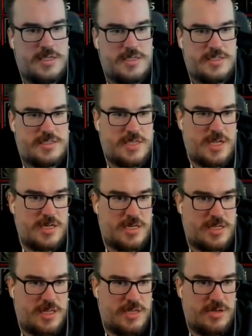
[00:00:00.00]

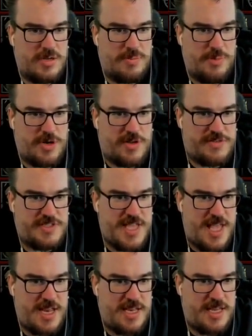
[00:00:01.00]
Suncloak, Book of
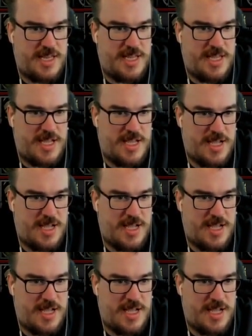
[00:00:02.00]
Sanity.